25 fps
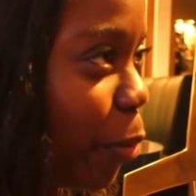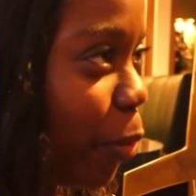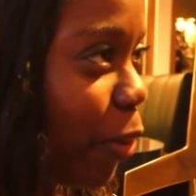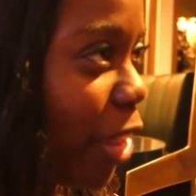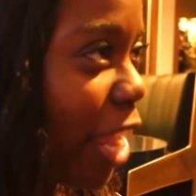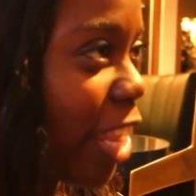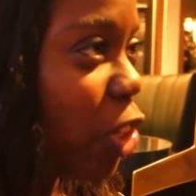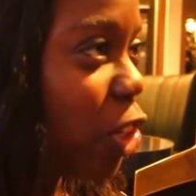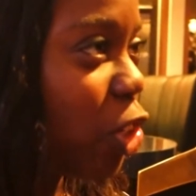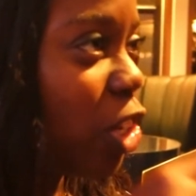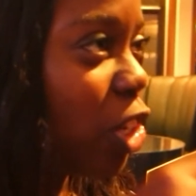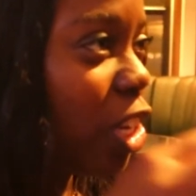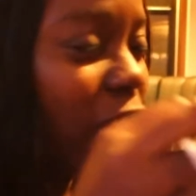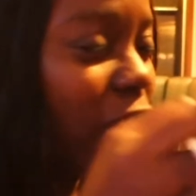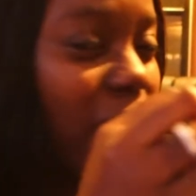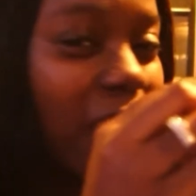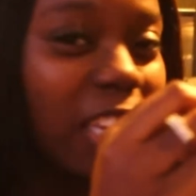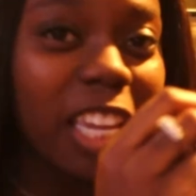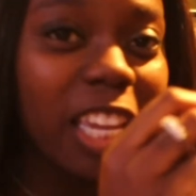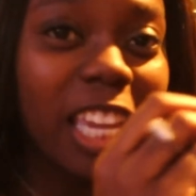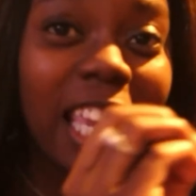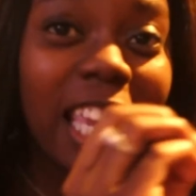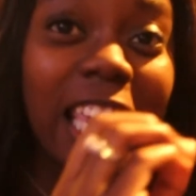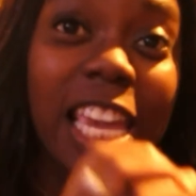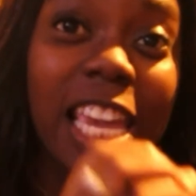Like,
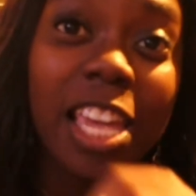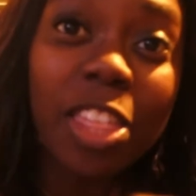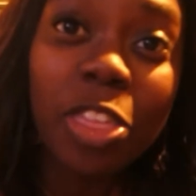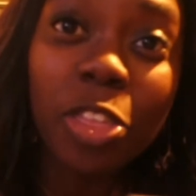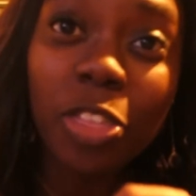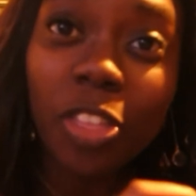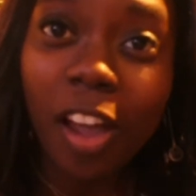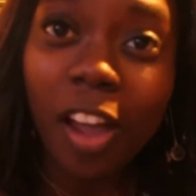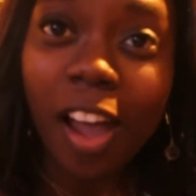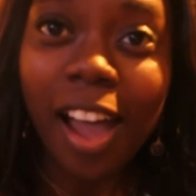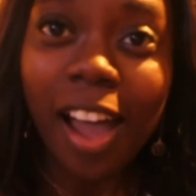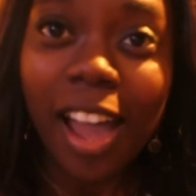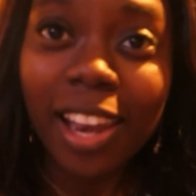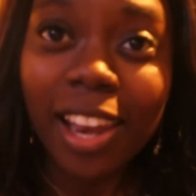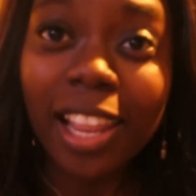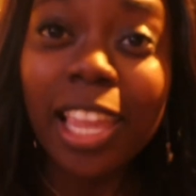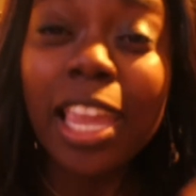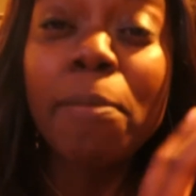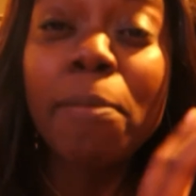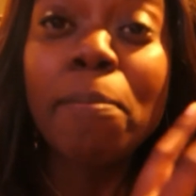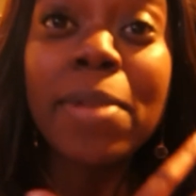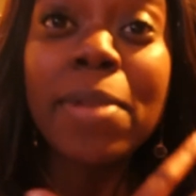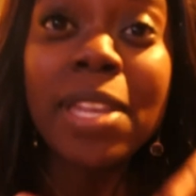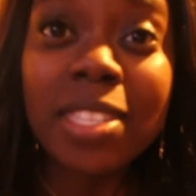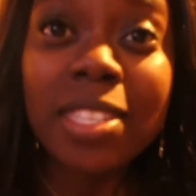yeah. He thought,
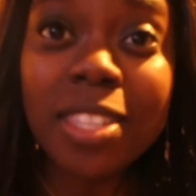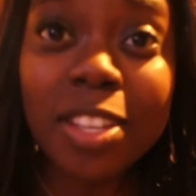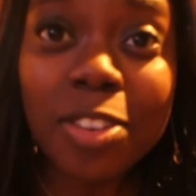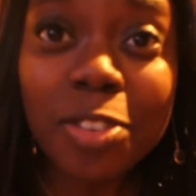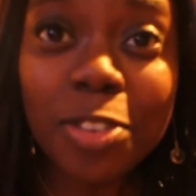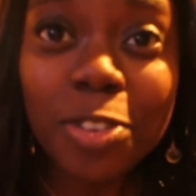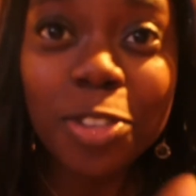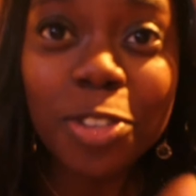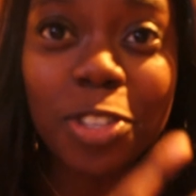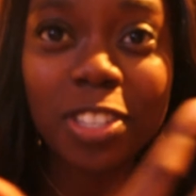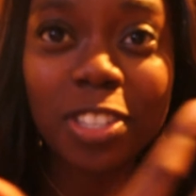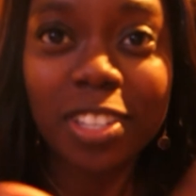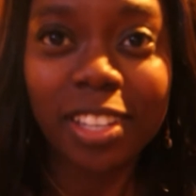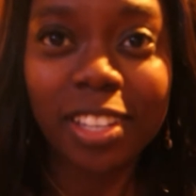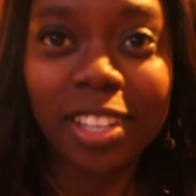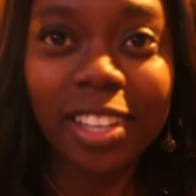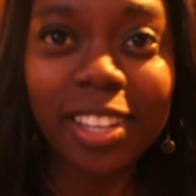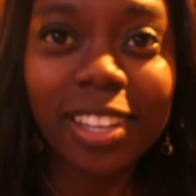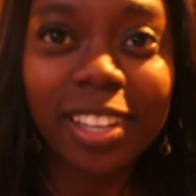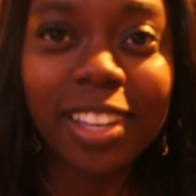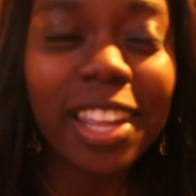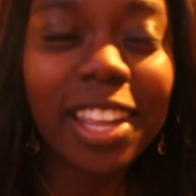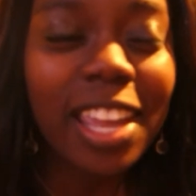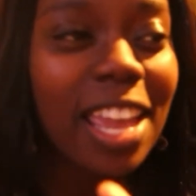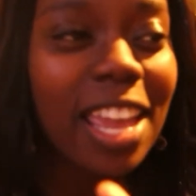he
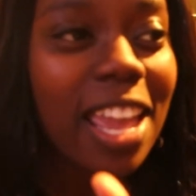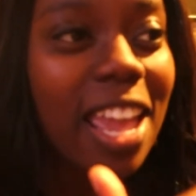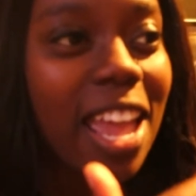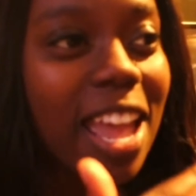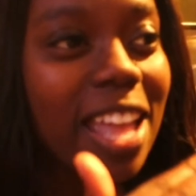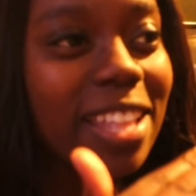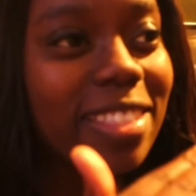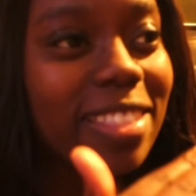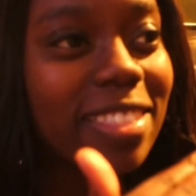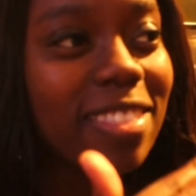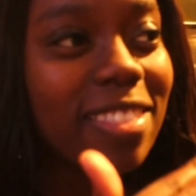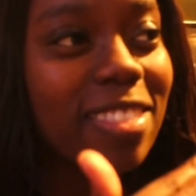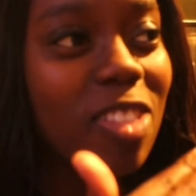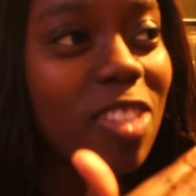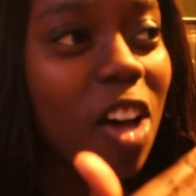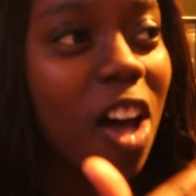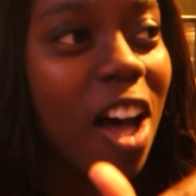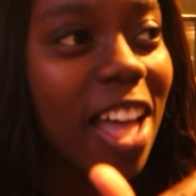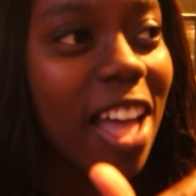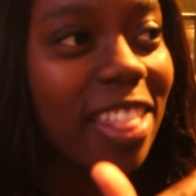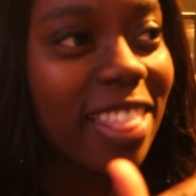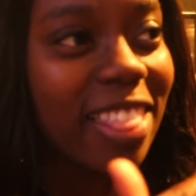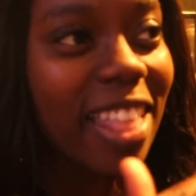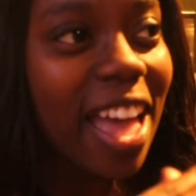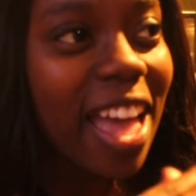misunderstood and
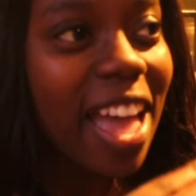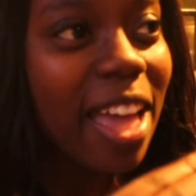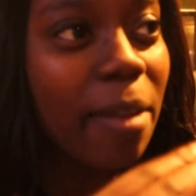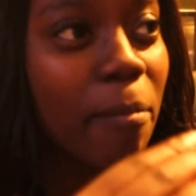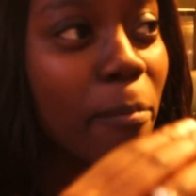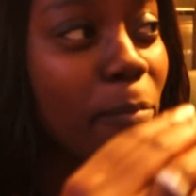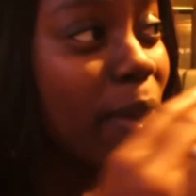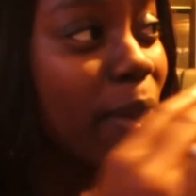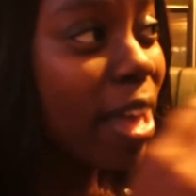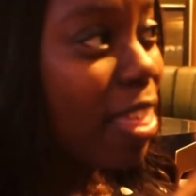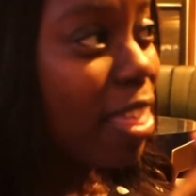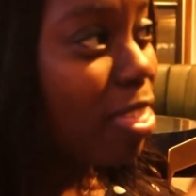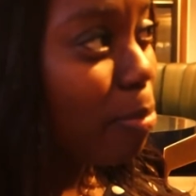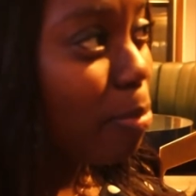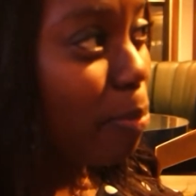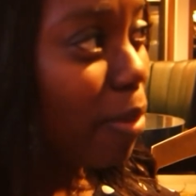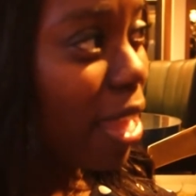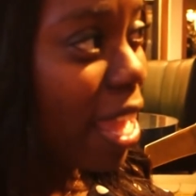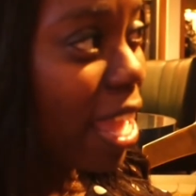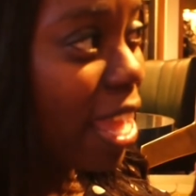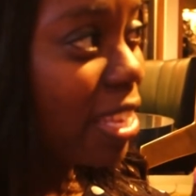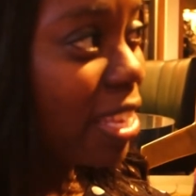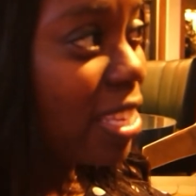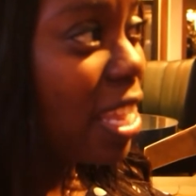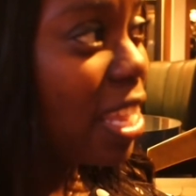thought that Beth
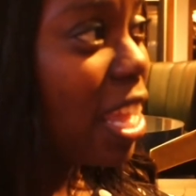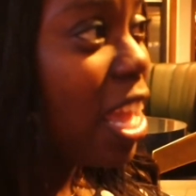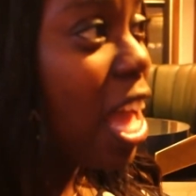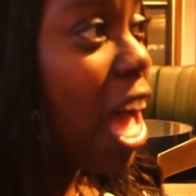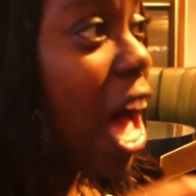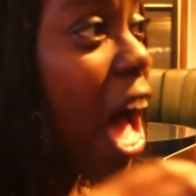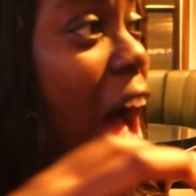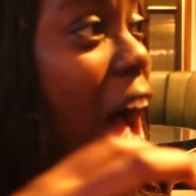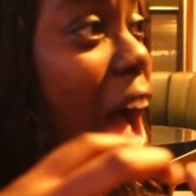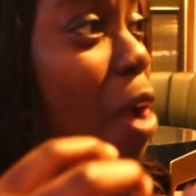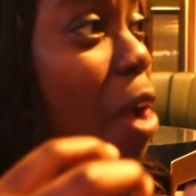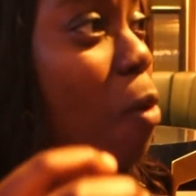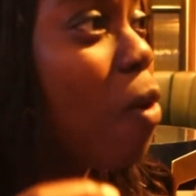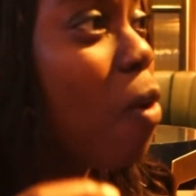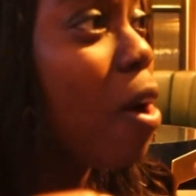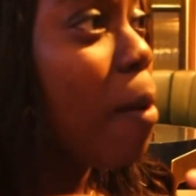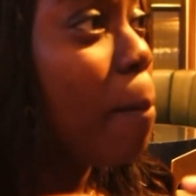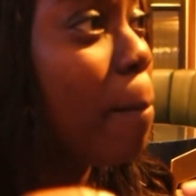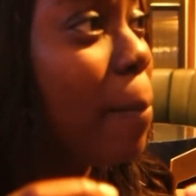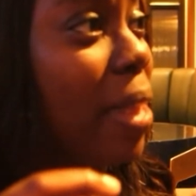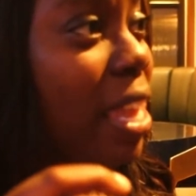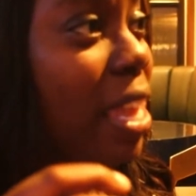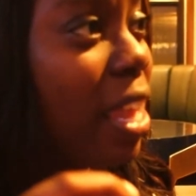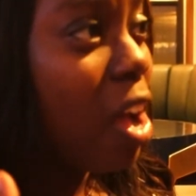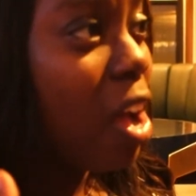meant, I want
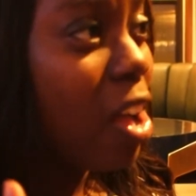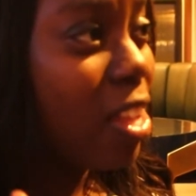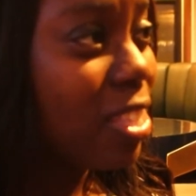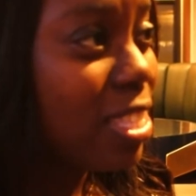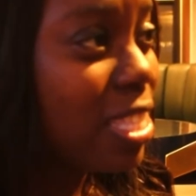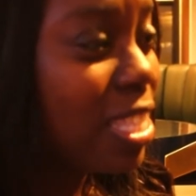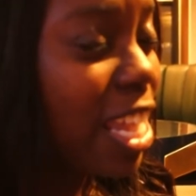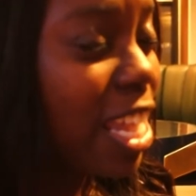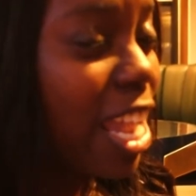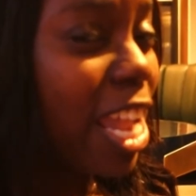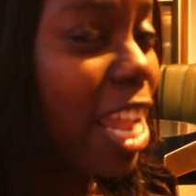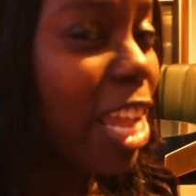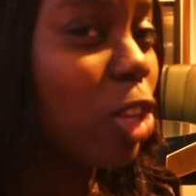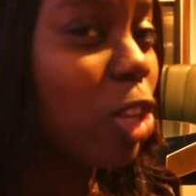Beyonce